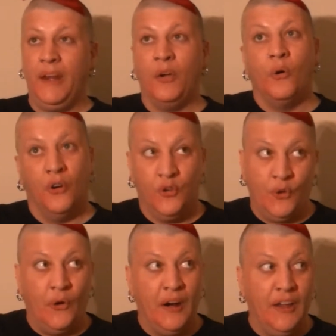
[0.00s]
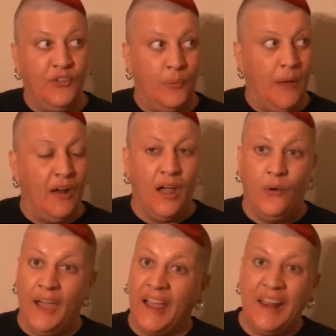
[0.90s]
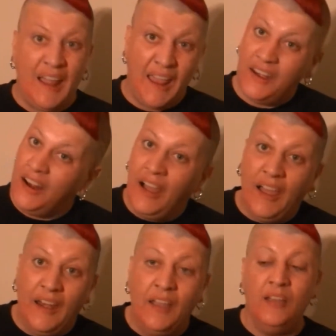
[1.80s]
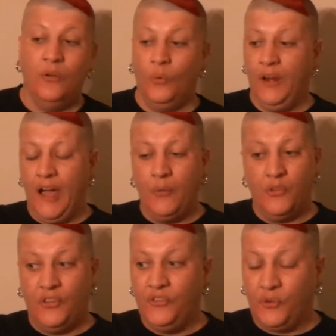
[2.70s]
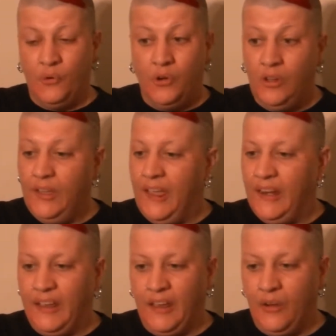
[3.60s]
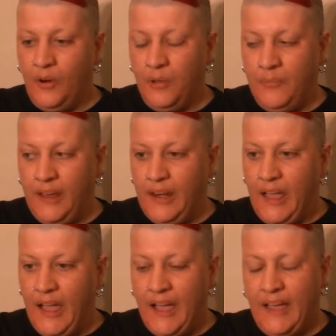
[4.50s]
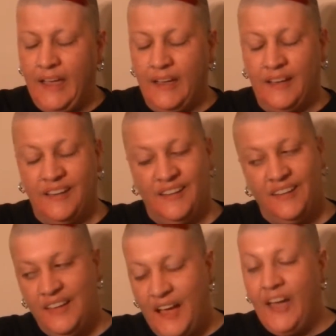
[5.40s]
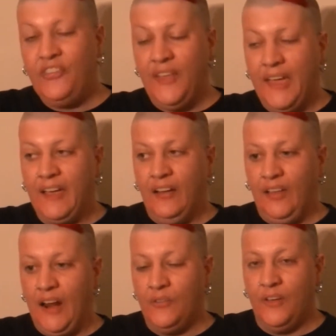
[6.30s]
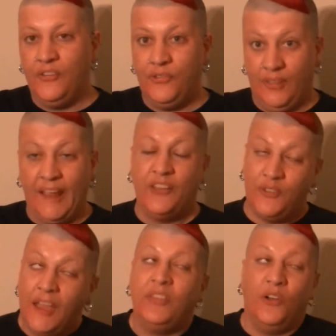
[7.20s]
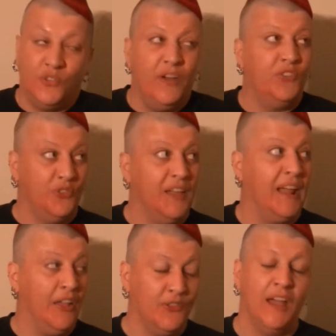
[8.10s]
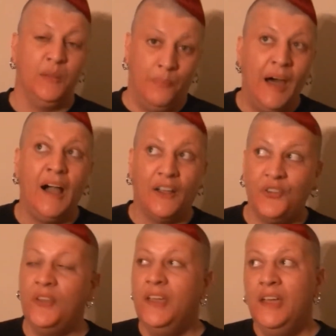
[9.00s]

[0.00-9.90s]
horror stories about how I got hated on when I was in school, and you know what I mean? I think a lot of us, like I said, those of us who think outside the box,